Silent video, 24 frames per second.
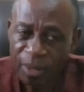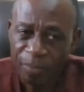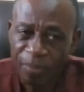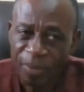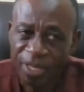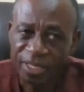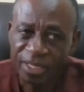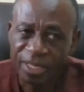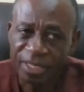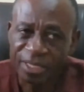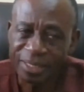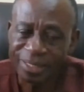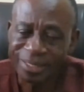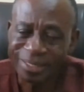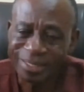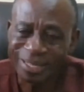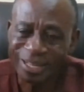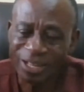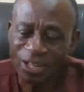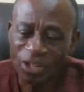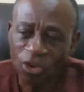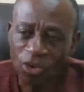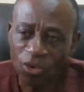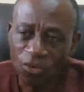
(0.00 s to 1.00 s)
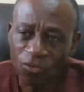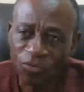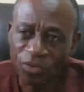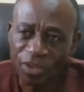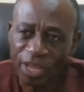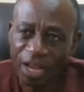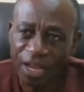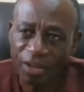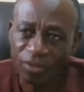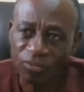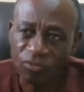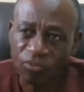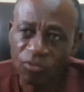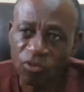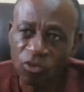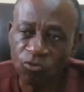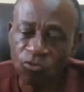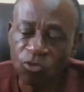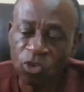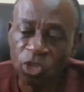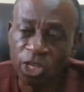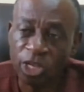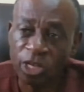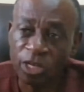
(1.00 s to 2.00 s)
But the love he had for
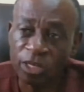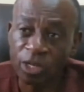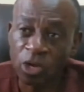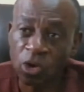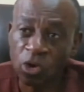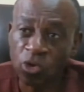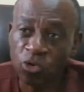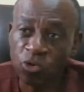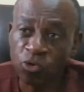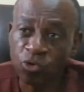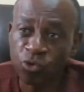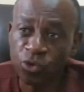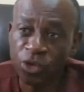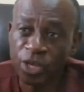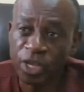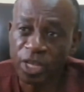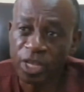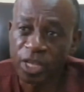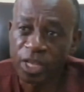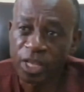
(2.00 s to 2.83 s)
the country,